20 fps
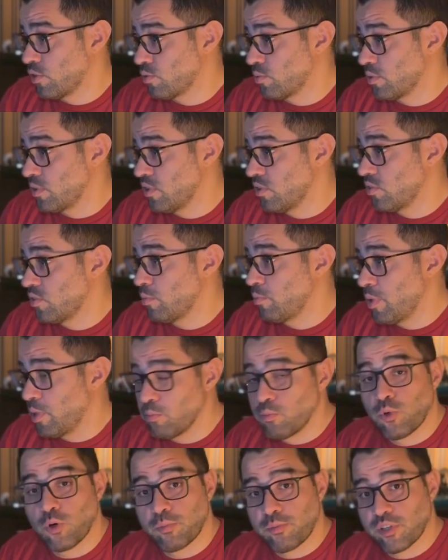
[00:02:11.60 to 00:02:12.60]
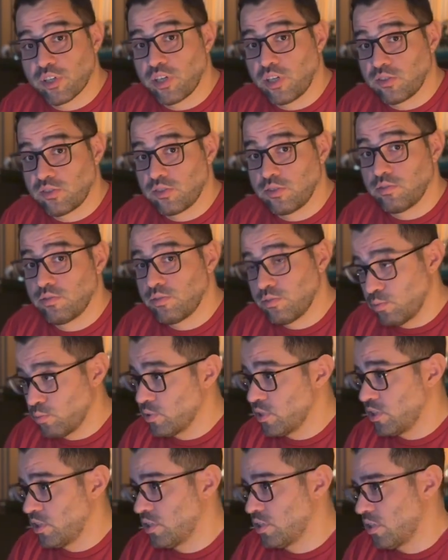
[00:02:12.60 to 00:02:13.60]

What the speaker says: one is A Bit More Percussive, which